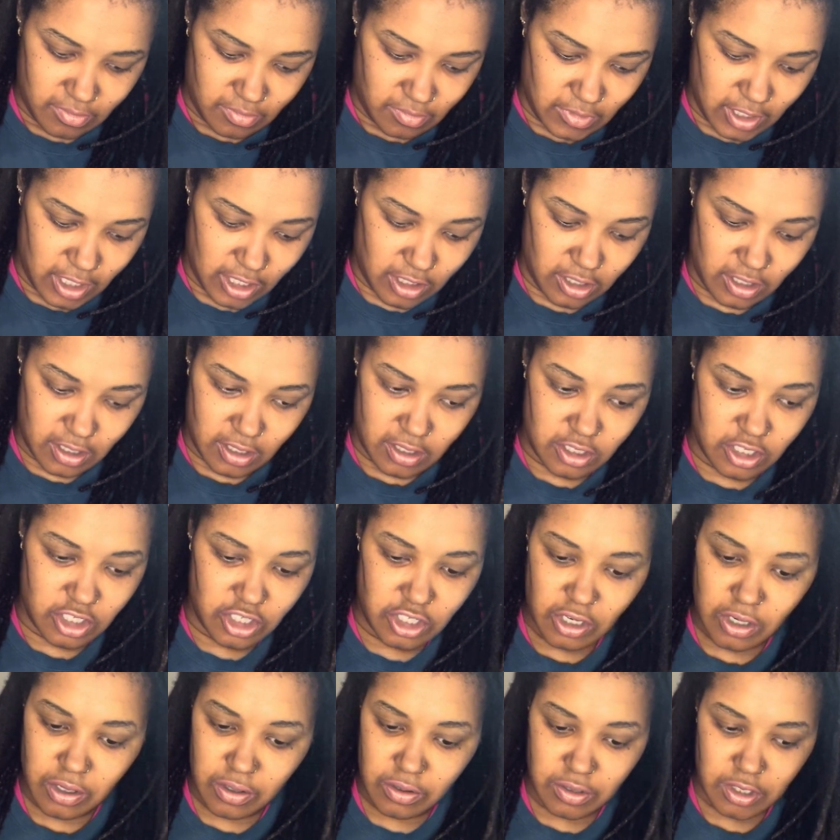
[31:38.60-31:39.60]
It then
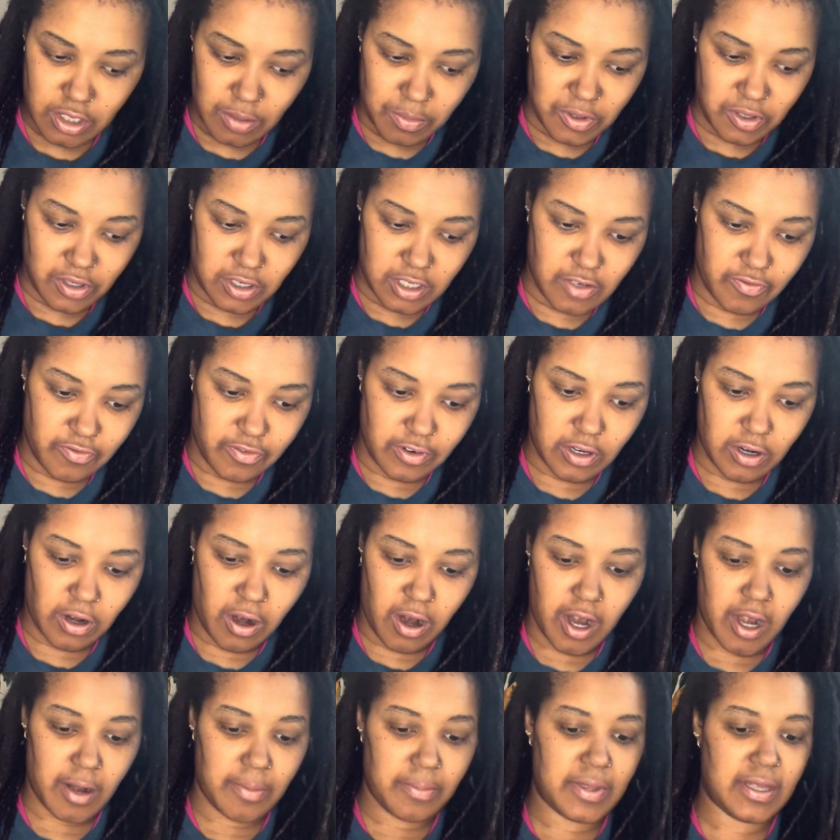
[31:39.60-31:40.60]
shows some of the different
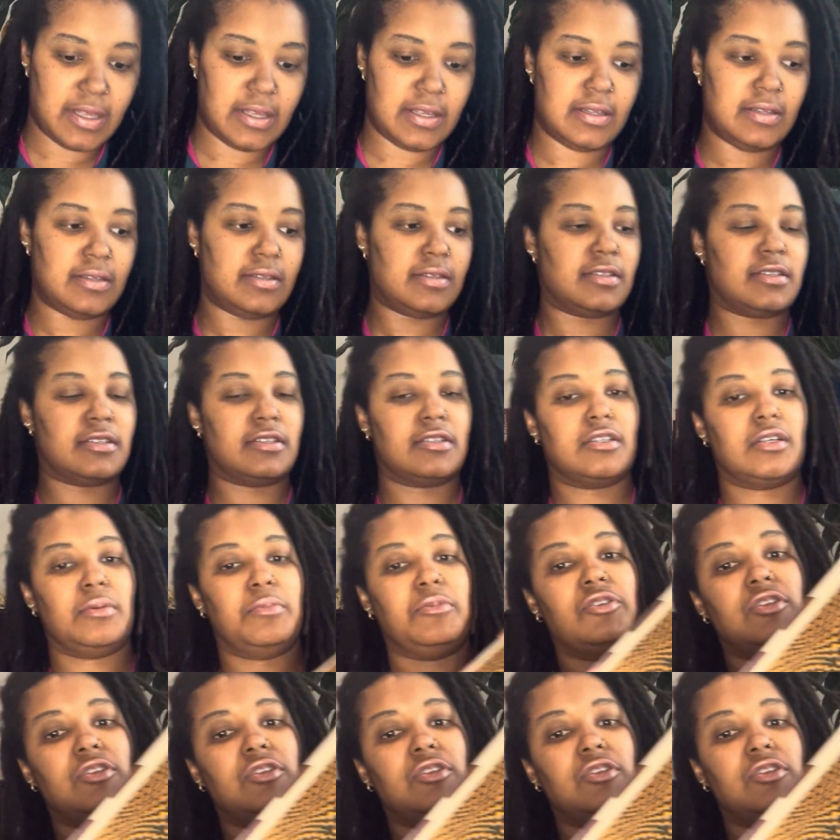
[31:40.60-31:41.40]
garments, some of